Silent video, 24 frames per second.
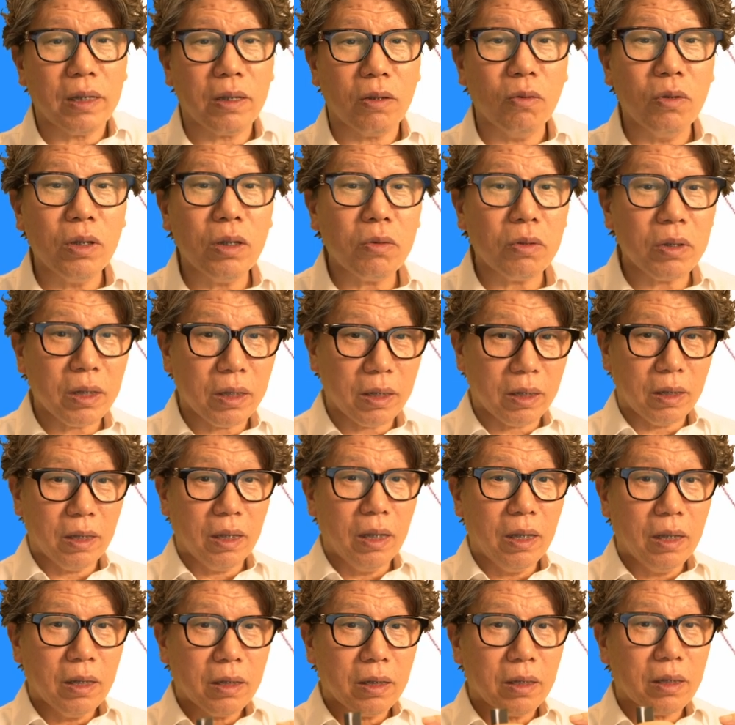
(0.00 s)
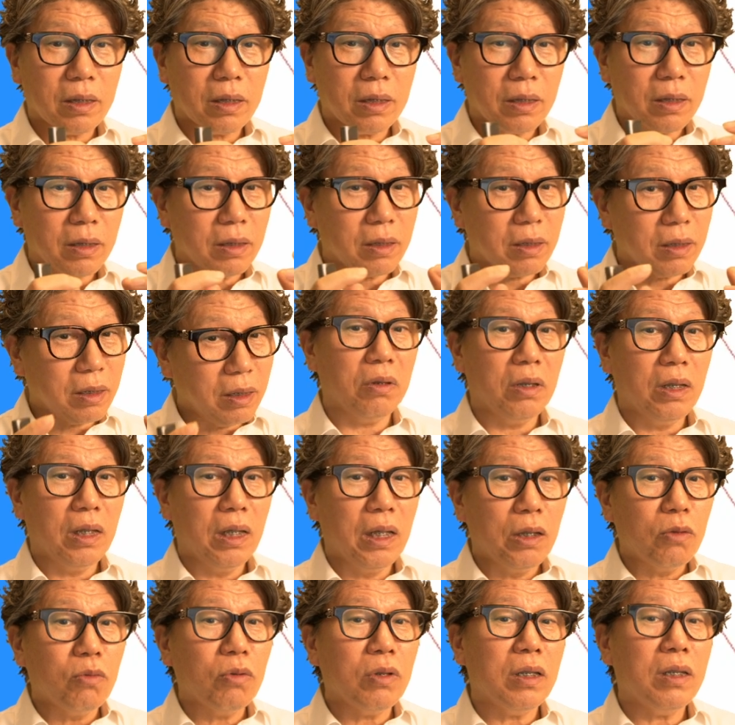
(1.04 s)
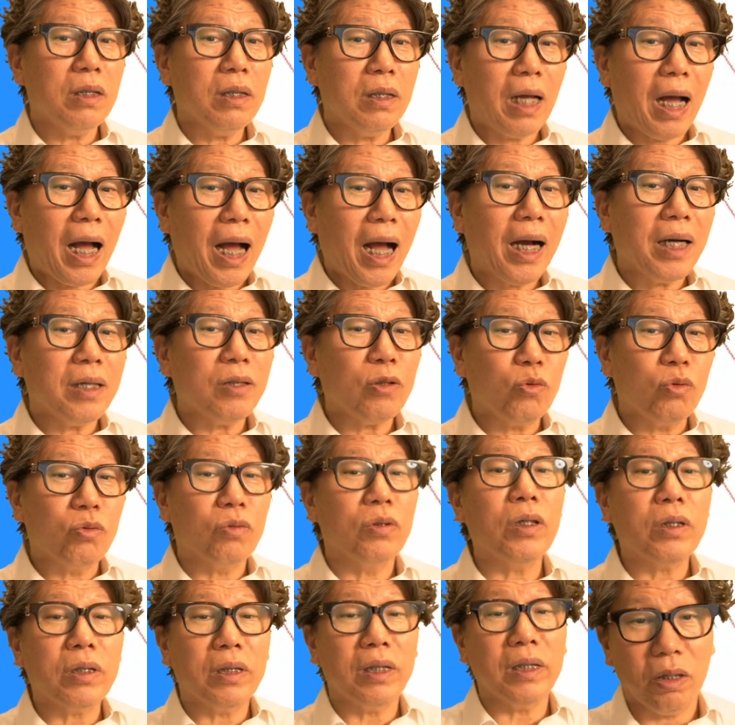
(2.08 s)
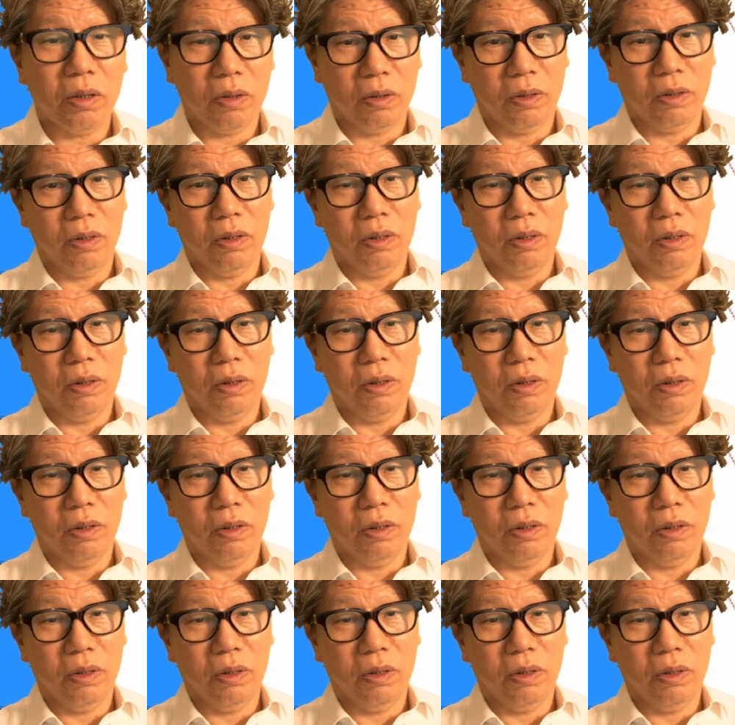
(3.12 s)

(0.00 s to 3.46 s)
think of it as being lifted, and we call these the anti-gravity muscles.